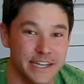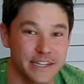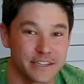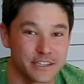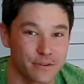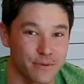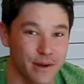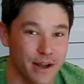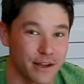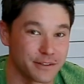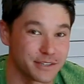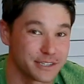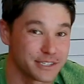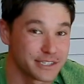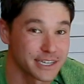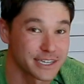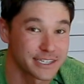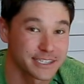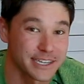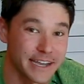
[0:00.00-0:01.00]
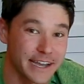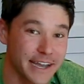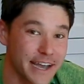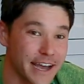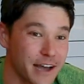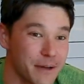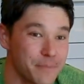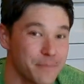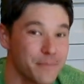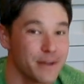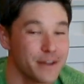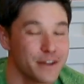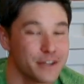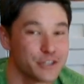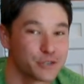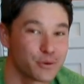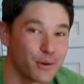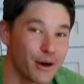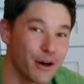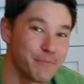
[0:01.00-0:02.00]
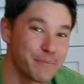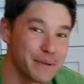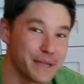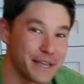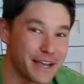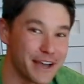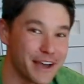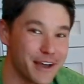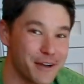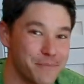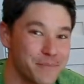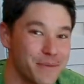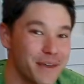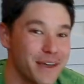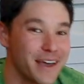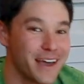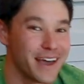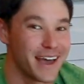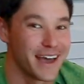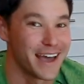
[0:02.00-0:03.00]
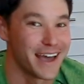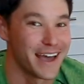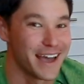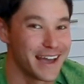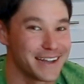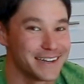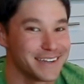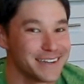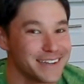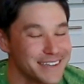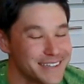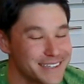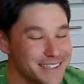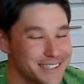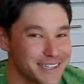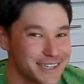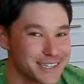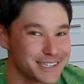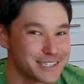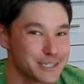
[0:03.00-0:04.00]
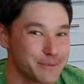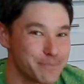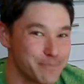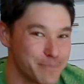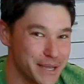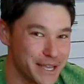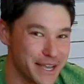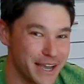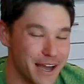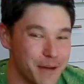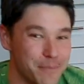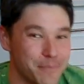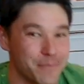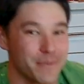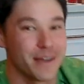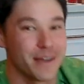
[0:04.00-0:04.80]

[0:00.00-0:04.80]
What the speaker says: eats around 6 a.m., 12 p.m., and 6 p.m.